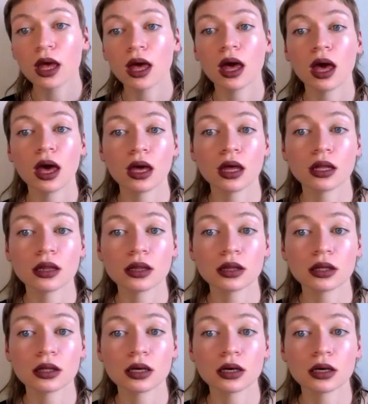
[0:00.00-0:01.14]
And
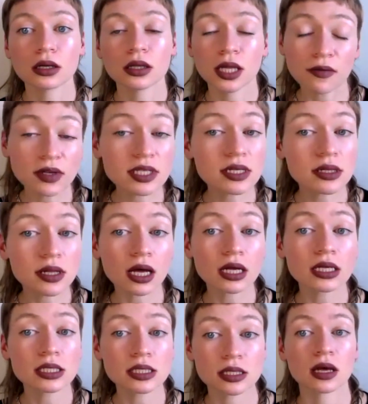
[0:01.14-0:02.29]

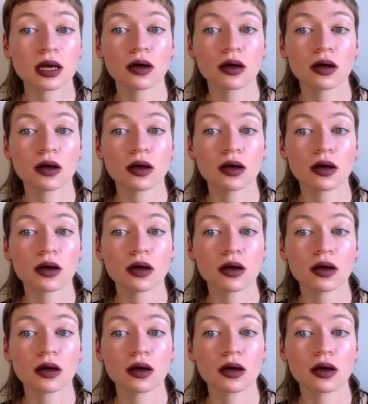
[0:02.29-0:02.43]
nevertheless,